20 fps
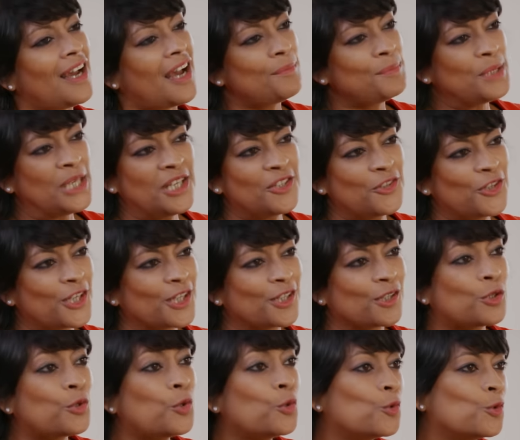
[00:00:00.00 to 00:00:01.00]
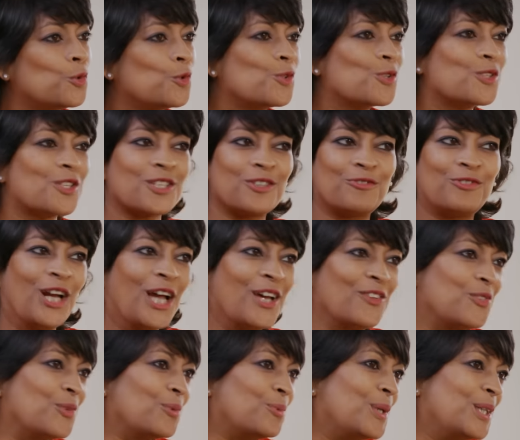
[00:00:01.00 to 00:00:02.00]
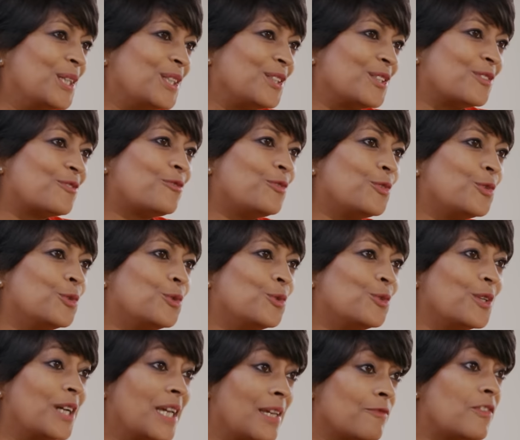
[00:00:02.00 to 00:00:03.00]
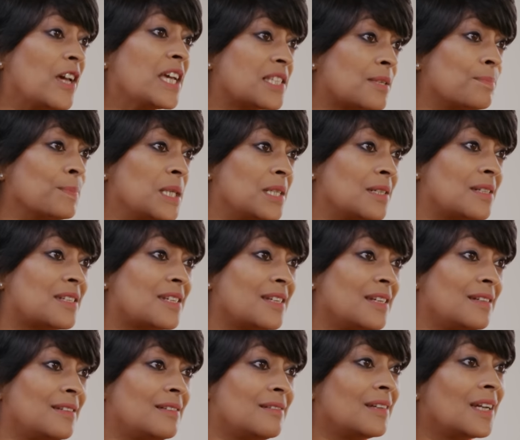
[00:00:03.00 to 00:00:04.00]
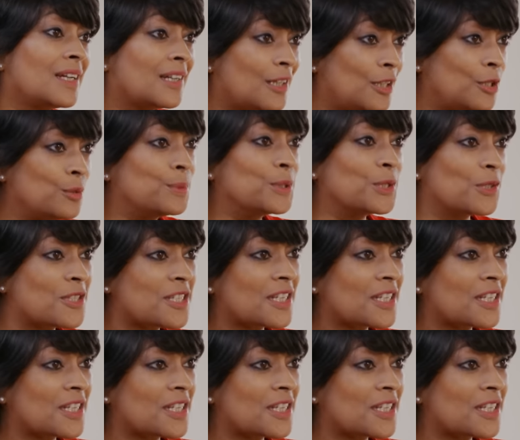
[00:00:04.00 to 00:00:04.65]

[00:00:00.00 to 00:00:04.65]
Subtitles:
I'm hearing calls around the world for investment in global